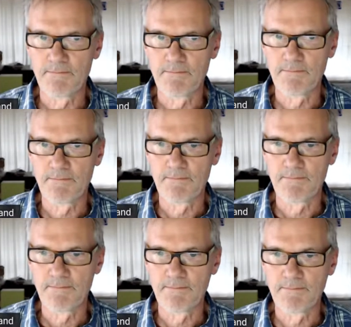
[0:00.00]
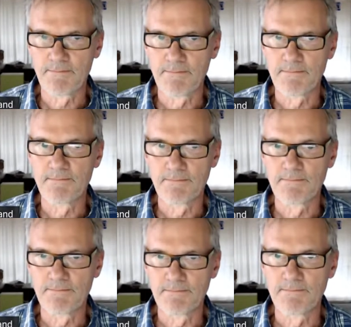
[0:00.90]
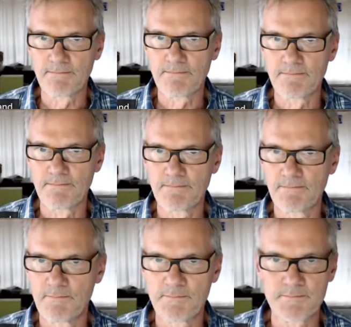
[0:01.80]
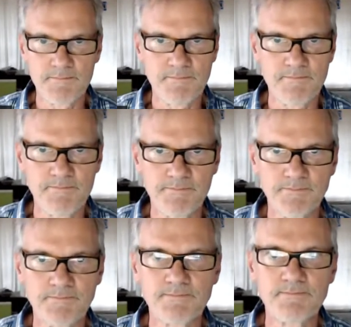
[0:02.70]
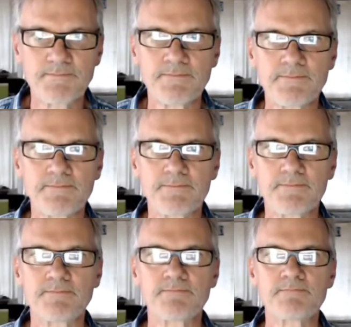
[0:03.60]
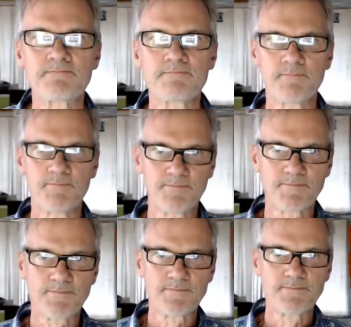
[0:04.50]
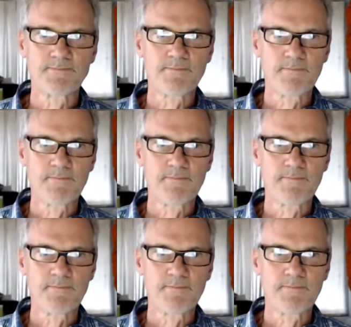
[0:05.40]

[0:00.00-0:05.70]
(silent)